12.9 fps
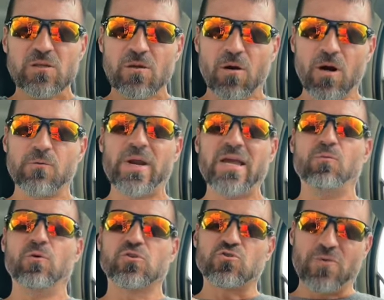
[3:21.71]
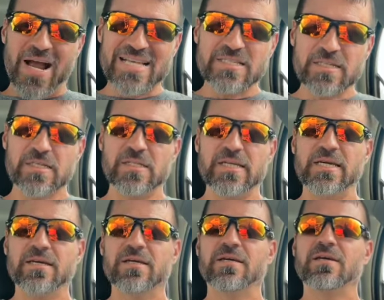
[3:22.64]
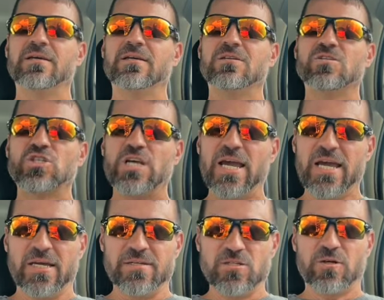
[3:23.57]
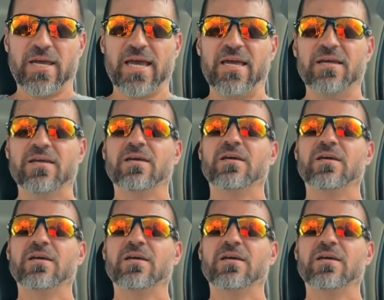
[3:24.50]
heart rate will drastically change, okay?